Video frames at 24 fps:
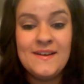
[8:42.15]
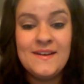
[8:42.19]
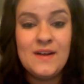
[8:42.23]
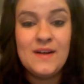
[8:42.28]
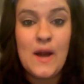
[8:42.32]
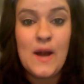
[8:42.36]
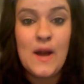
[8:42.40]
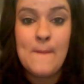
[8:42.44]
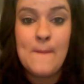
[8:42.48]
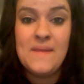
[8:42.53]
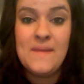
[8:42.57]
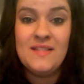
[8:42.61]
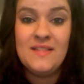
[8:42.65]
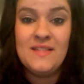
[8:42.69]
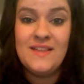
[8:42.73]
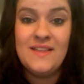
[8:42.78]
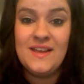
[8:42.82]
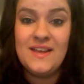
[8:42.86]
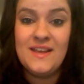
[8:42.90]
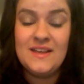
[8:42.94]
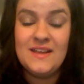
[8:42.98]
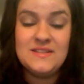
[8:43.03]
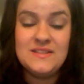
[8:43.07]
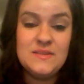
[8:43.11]
comment,
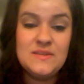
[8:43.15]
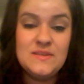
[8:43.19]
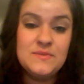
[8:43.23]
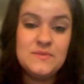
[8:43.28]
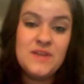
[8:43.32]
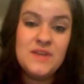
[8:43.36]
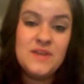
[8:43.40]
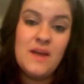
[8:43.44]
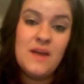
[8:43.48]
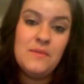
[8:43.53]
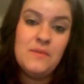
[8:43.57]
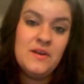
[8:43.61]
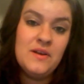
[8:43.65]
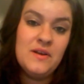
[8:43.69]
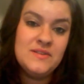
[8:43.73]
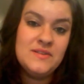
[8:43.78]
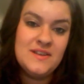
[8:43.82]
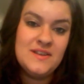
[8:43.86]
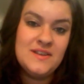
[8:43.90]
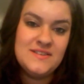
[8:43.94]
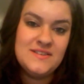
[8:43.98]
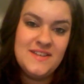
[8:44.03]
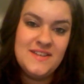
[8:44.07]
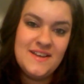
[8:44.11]
like, and subscribe, and I'll
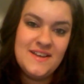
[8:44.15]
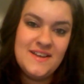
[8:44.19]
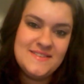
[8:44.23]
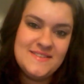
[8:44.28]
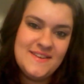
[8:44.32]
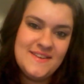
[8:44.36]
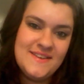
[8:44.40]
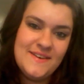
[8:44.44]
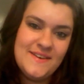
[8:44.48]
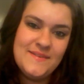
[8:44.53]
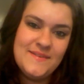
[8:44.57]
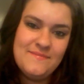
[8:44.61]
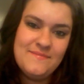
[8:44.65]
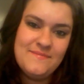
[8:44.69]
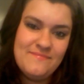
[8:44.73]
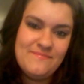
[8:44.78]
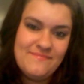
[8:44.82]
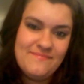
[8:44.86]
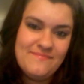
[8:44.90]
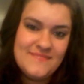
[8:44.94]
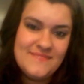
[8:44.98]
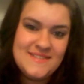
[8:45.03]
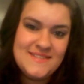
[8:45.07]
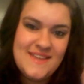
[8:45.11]
talk to you guys later.
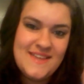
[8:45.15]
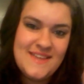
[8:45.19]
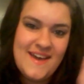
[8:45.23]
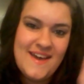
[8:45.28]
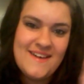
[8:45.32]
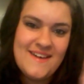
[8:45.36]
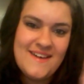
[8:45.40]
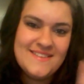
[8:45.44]
See ya!